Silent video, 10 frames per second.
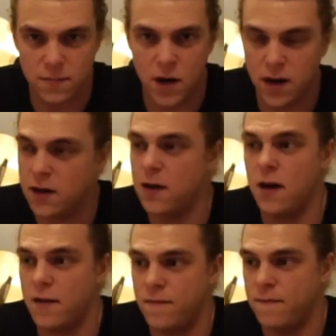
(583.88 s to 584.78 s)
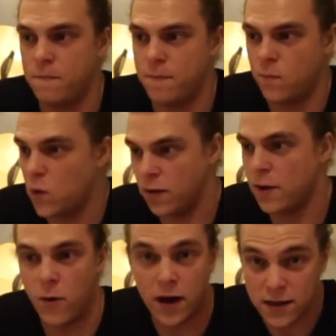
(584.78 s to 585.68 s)
mic, I've got
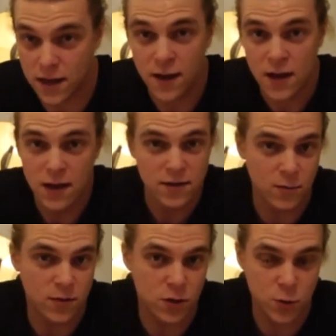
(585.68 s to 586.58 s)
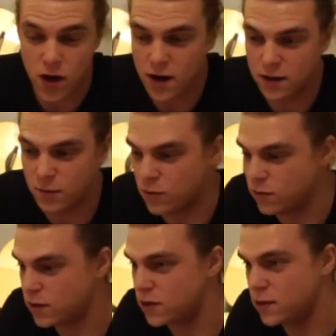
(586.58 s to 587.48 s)
no idea. So we're just trialing the
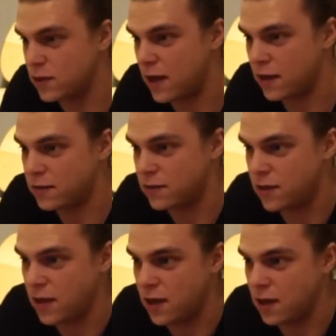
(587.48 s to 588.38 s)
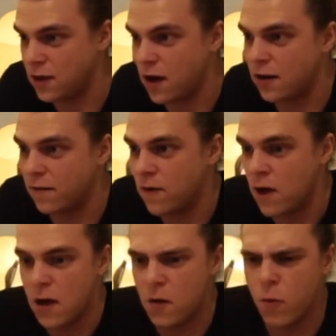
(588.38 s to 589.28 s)
waters and seeing kind of
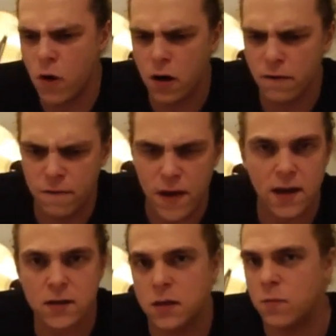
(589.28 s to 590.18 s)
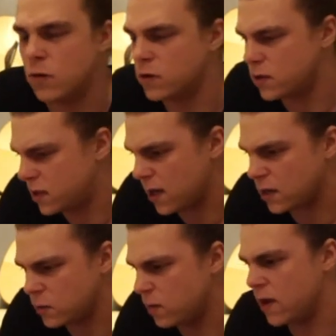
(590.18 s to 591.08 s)
what fits and what
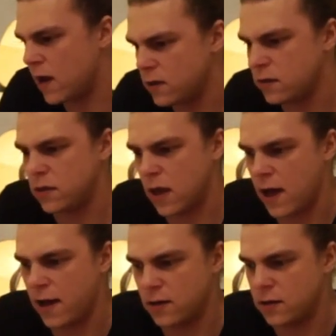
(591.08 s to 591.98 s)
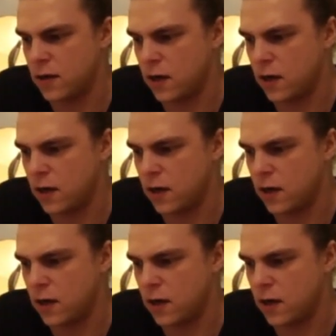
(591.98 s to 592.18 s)
sticks with us, and